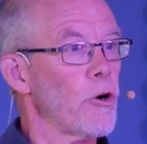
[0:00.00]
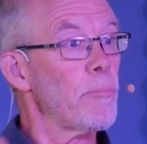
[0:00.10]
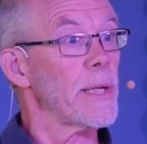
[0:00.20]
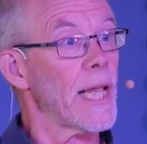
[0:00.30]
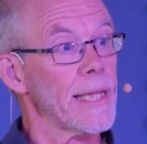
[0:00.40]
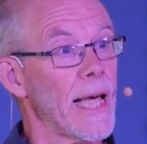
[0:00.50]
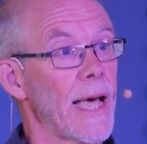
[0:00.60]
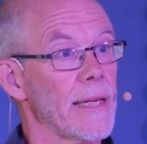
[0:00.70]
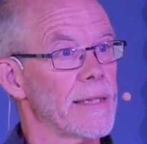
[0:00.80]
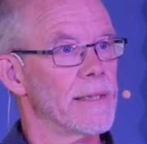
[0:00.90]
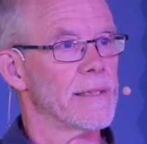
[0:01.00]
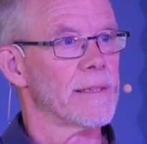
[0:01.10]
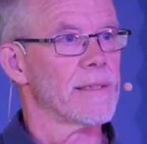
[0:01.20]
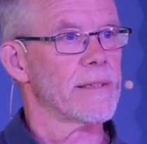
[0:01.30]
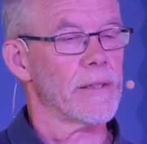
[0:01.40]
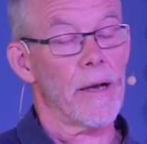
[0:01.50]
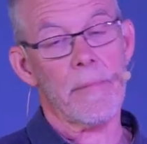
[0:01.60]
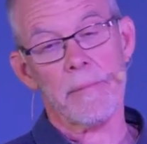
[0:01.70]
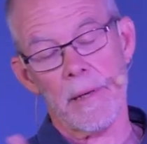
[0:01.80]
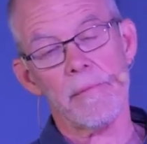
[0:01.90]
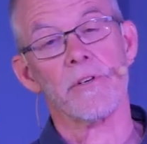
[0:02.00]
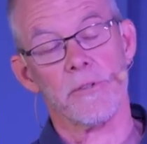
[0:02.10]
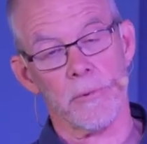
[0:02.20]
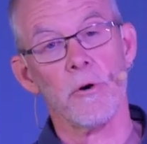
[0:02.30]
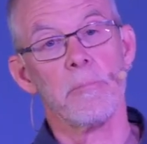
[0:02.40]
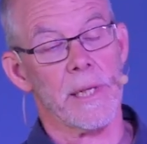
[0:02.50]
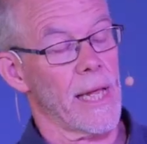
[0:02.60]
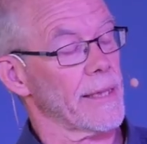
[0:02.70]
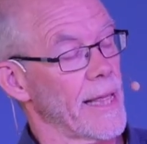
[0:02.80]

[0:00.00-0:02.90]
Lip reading: Don't be like that. I mean, maybe there's some don't be like